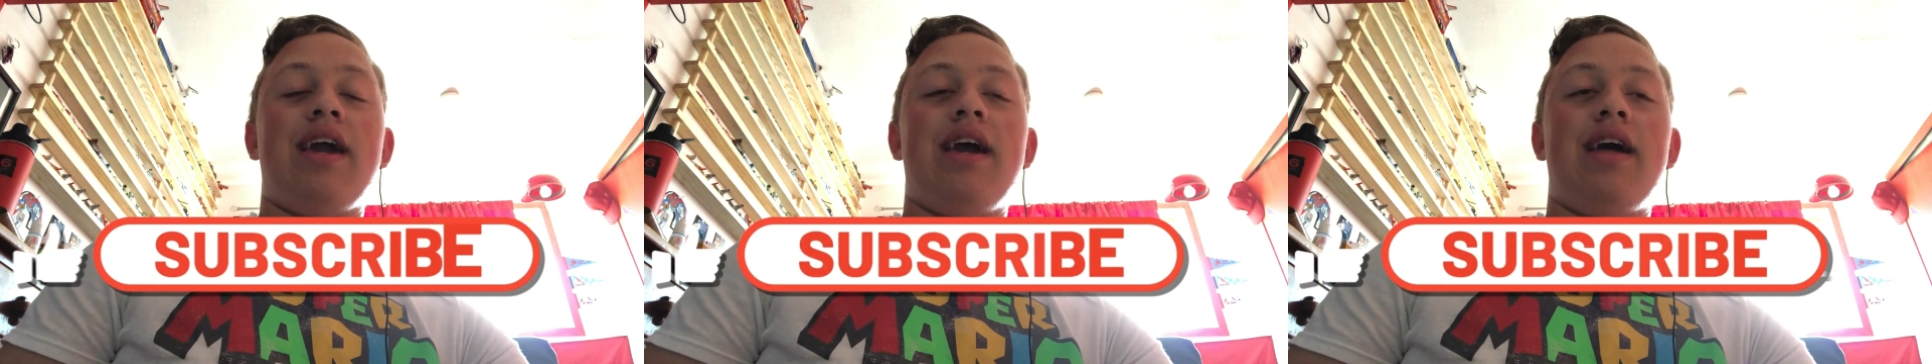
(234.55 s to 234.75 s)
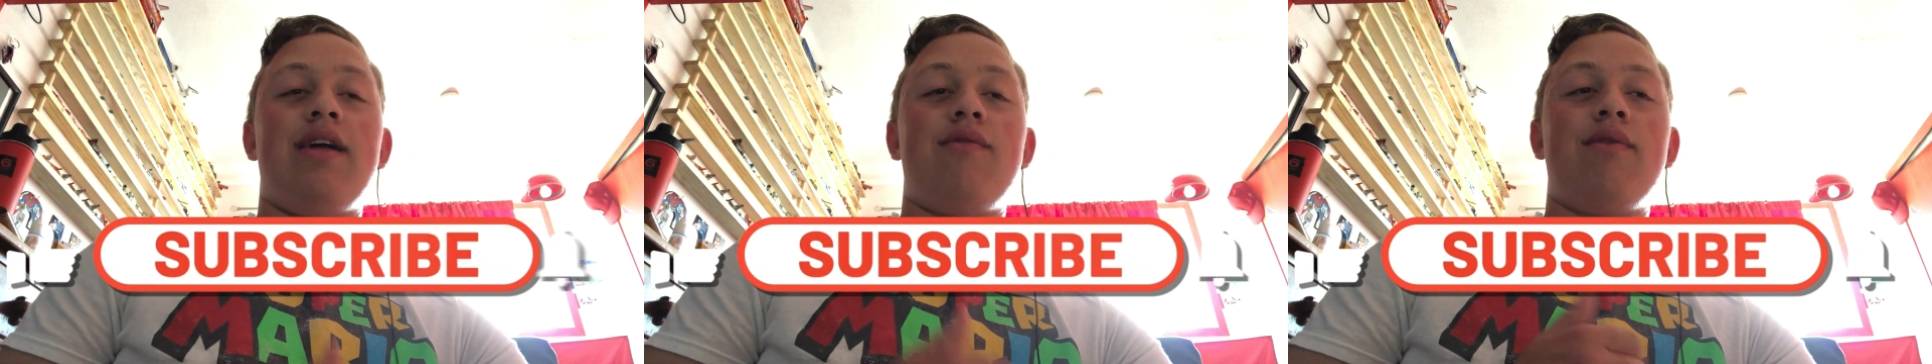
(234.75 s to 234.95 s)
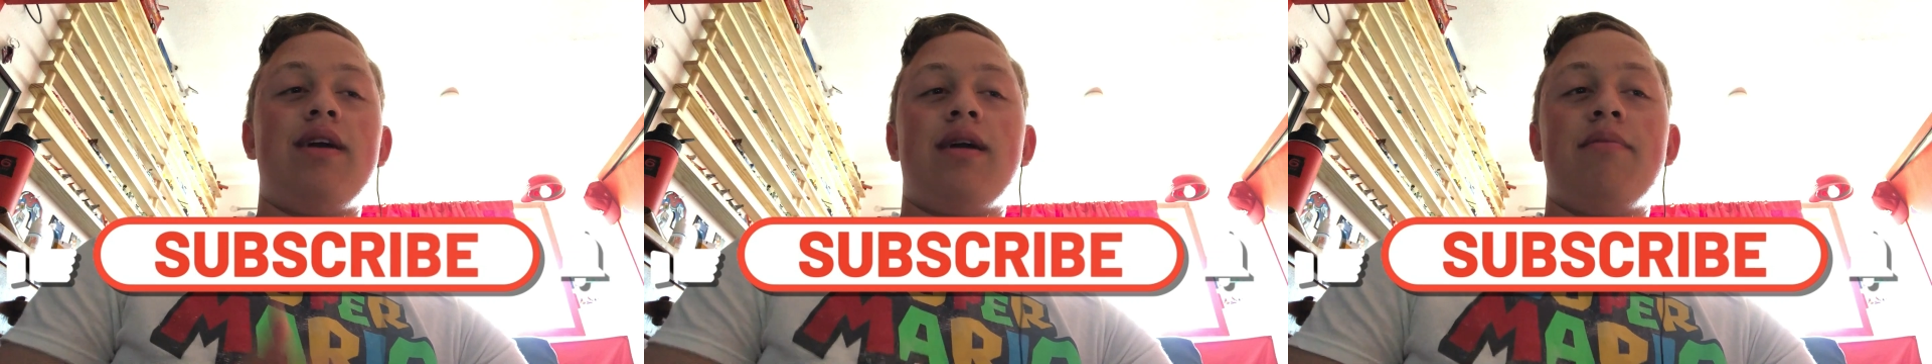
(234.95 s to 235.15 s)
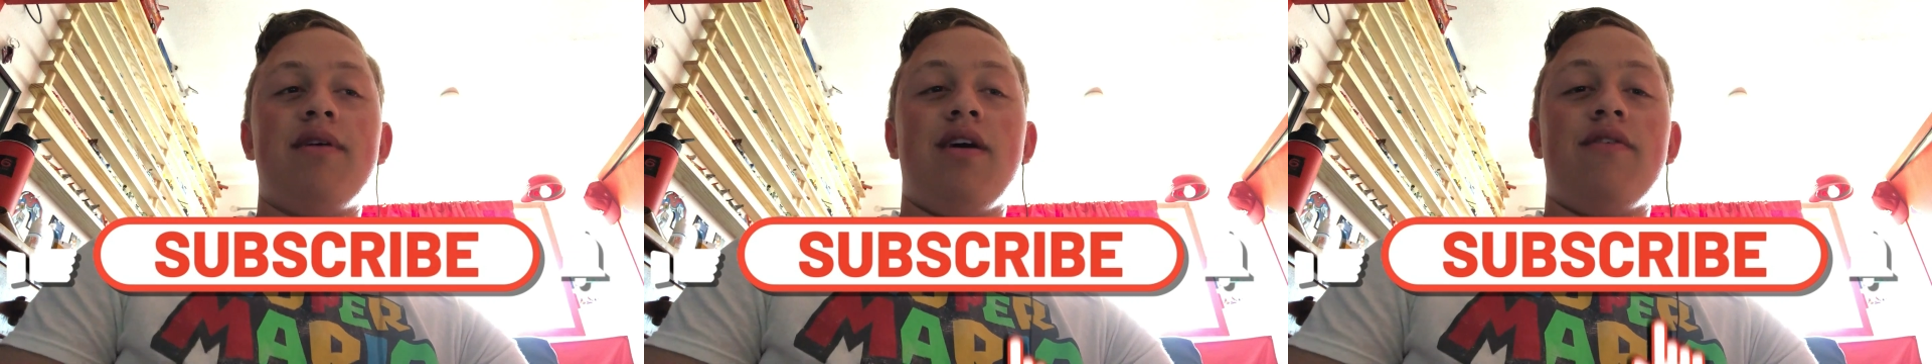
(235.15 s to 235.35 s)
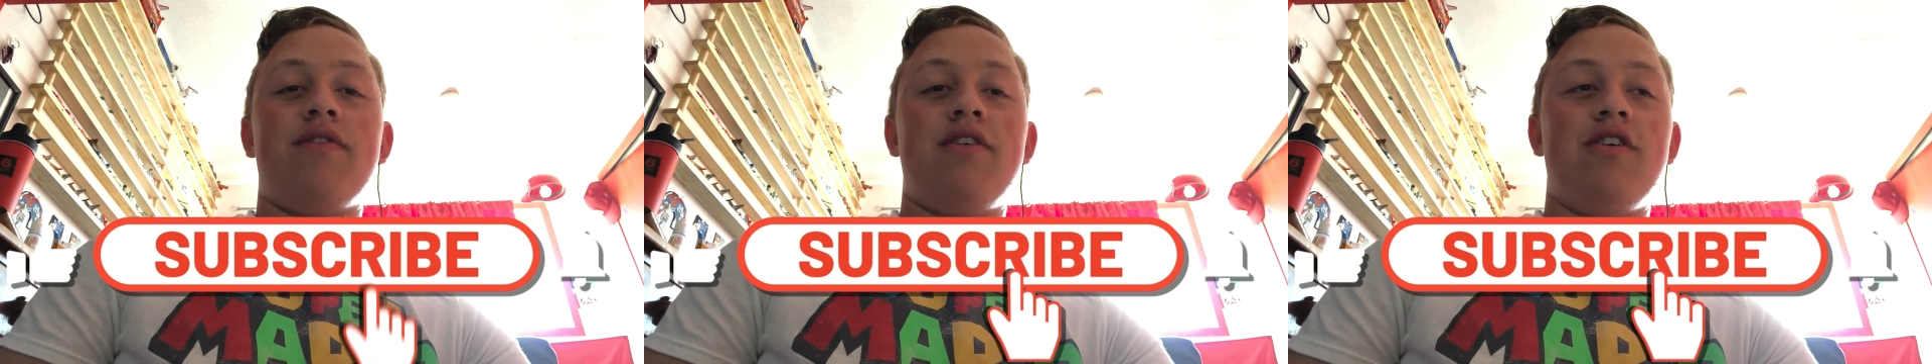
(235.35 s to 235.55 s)
and ring a
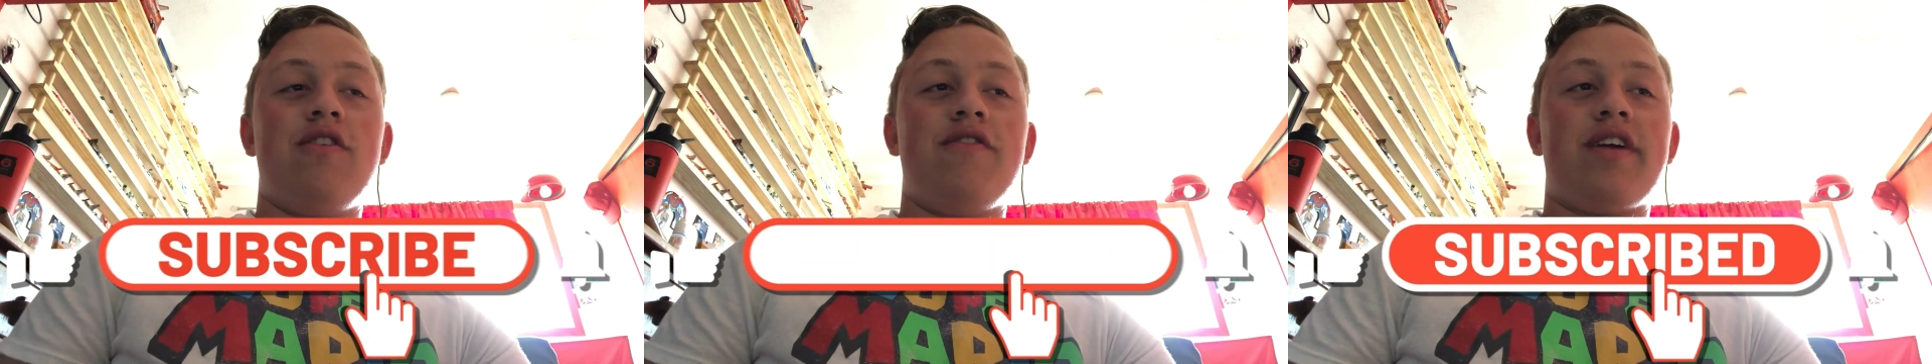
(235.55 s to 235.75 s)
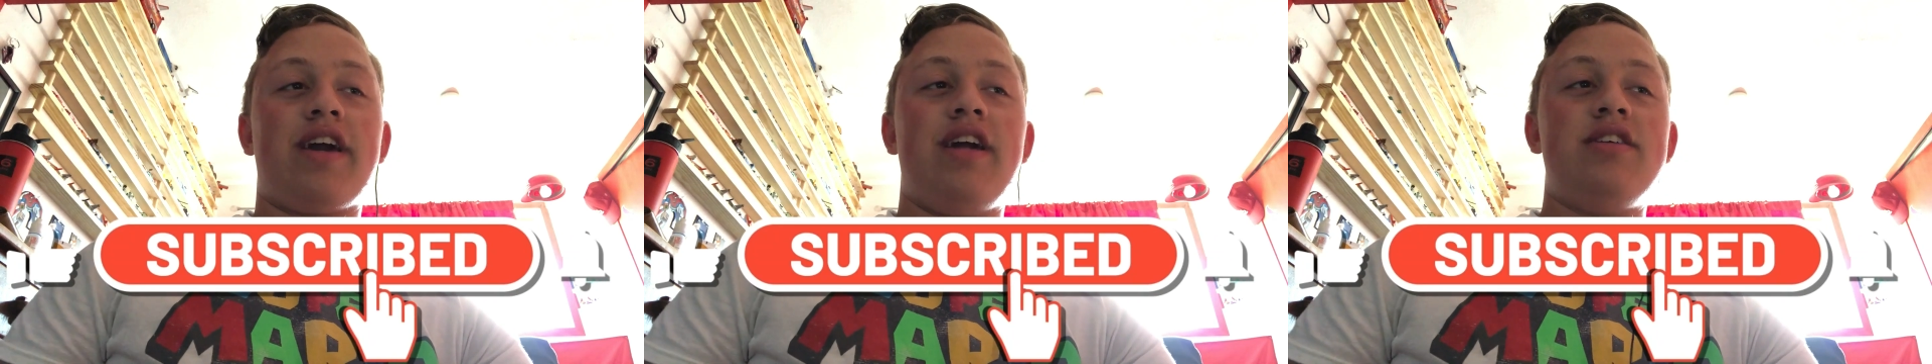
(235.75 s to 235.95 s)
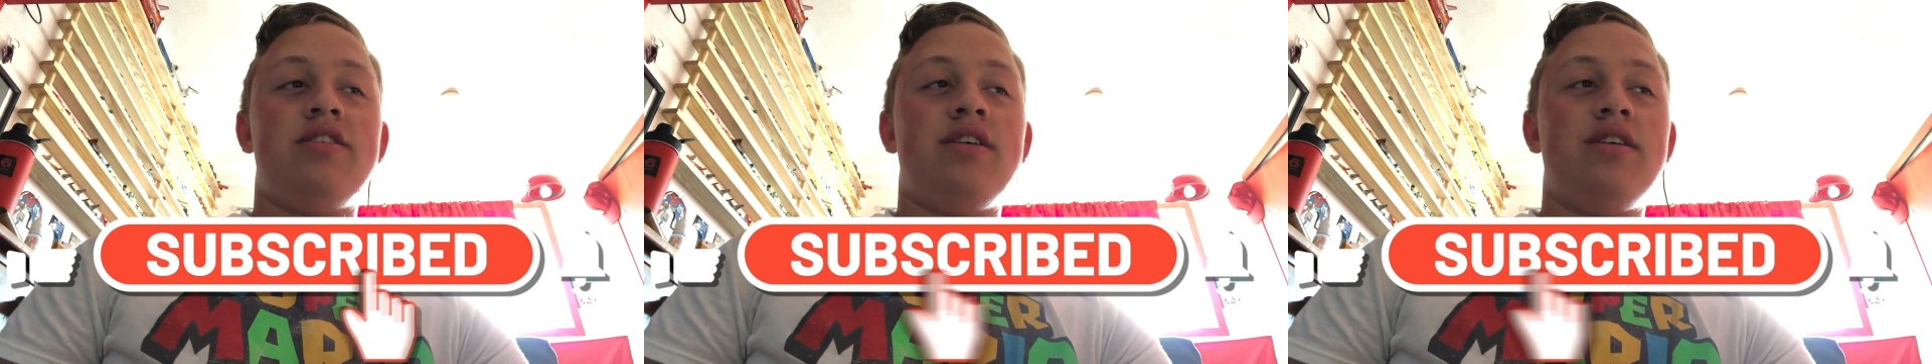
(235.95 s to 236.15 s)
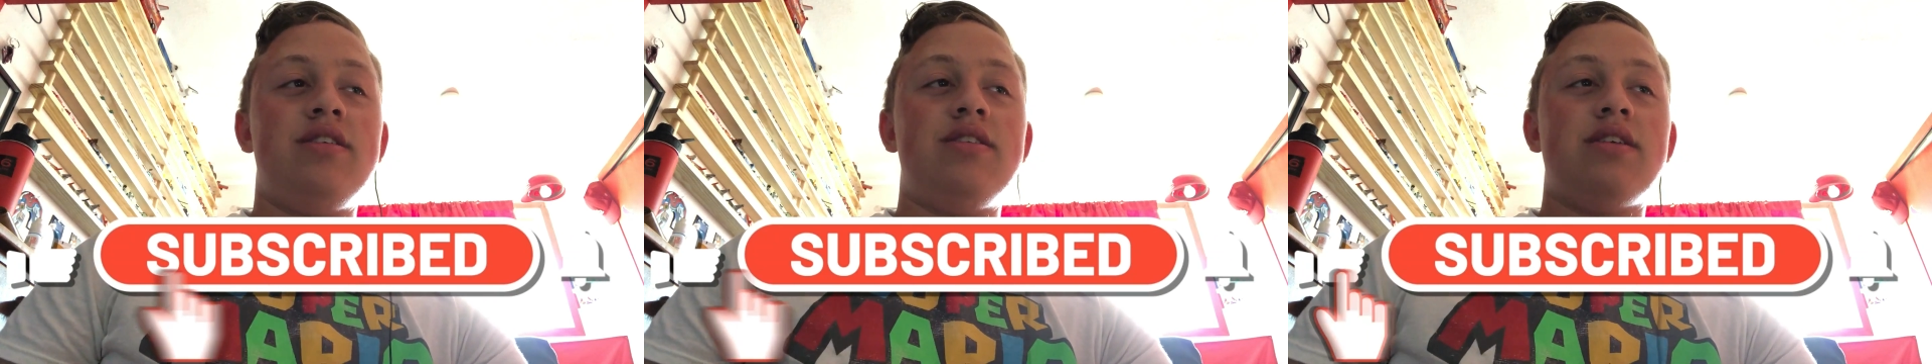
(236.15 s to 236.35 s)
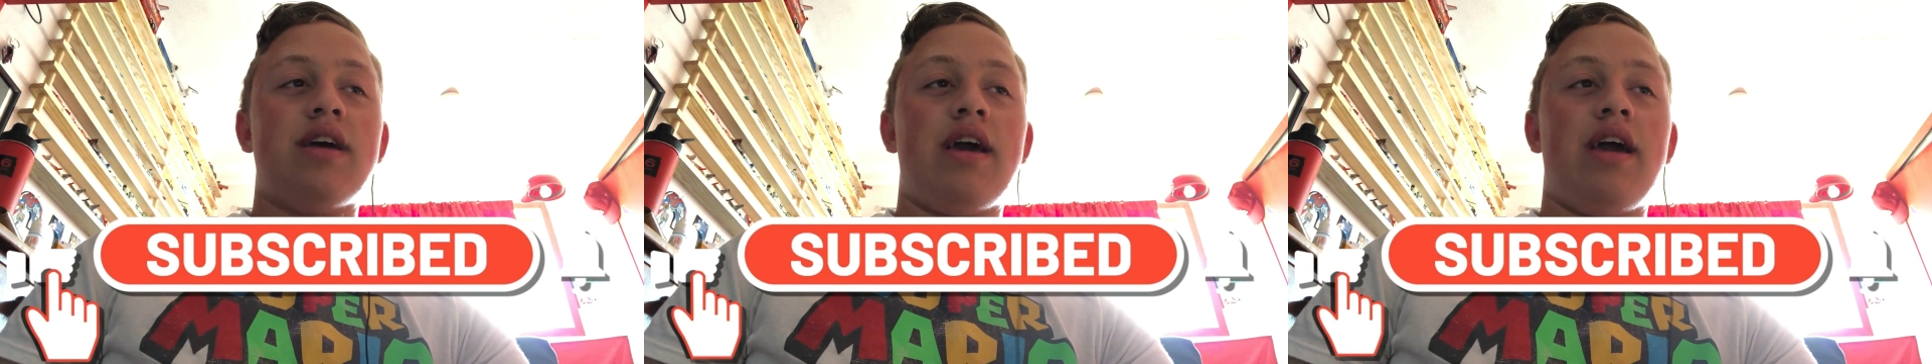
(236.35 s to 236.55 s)
bell for
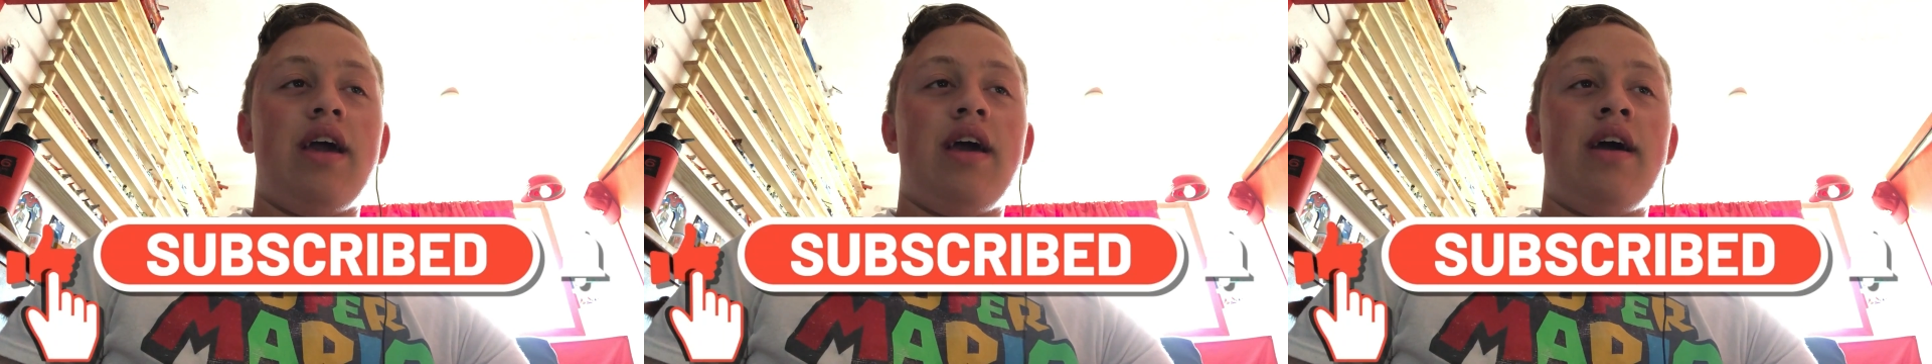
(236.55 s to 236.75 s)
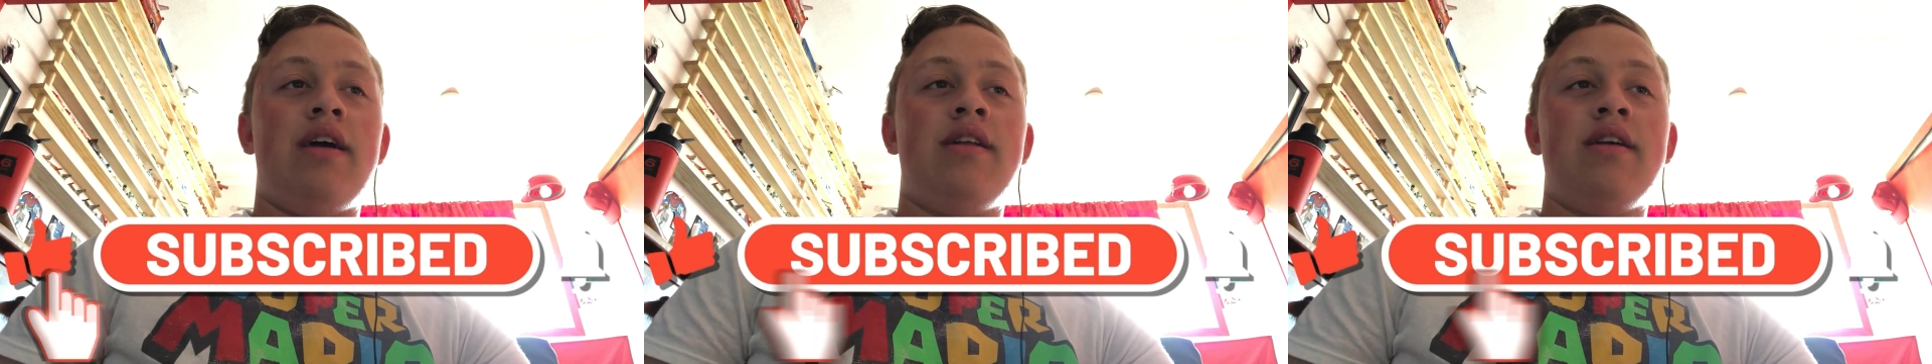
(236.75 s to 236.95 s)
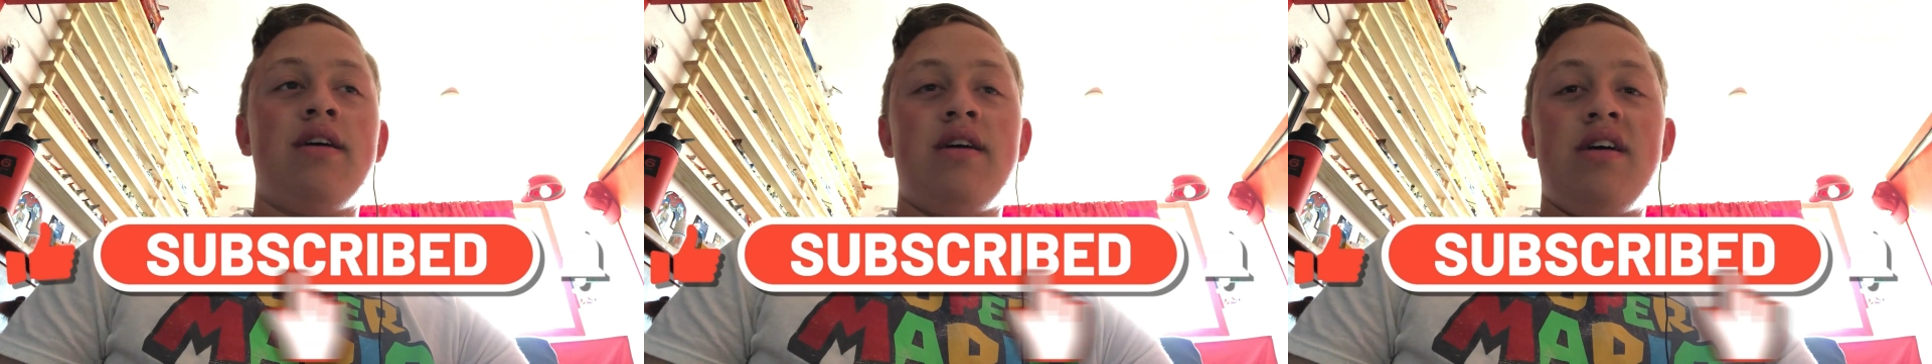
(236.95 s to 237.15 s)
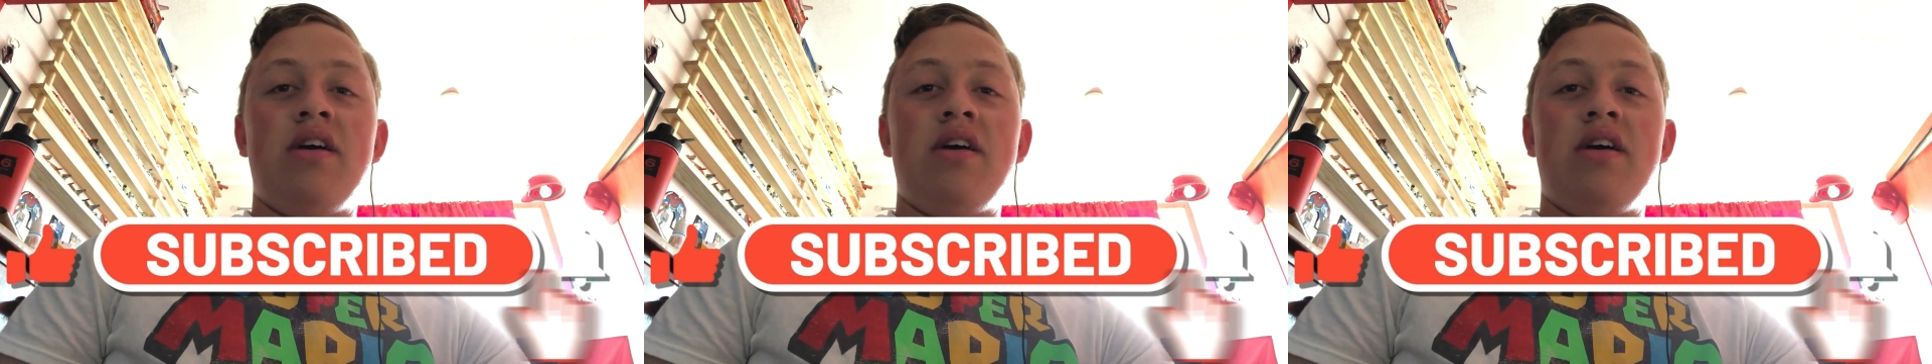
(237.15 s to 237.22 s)
notifications, and